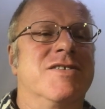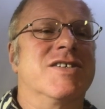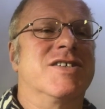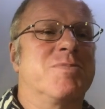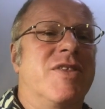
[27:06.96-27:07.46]

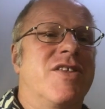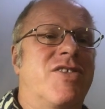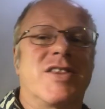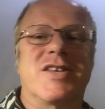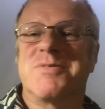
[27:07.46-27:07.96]
This has been the
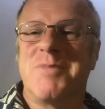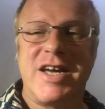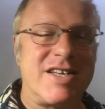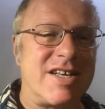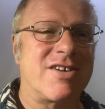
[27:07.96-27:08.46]
thing that's
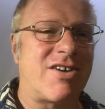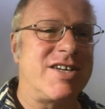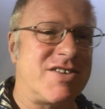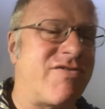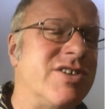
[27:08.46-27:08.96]
made a great
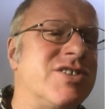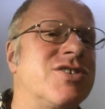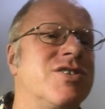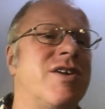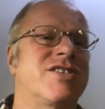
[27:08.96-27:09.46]
difference
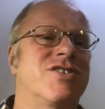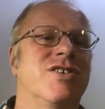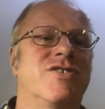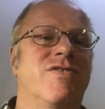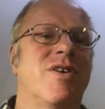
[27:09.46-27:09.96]
to our
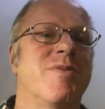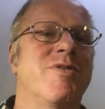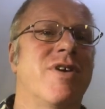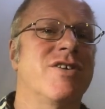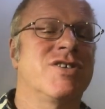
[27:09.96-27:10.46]
search for
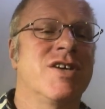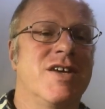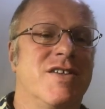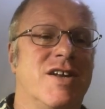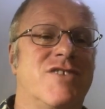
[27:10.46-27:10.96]
Roman roads
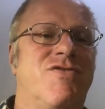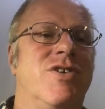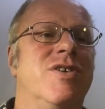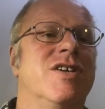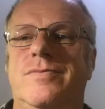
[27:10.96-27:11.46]
in the last few
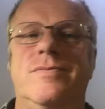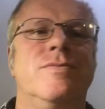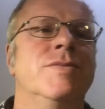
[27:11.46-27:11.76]
years.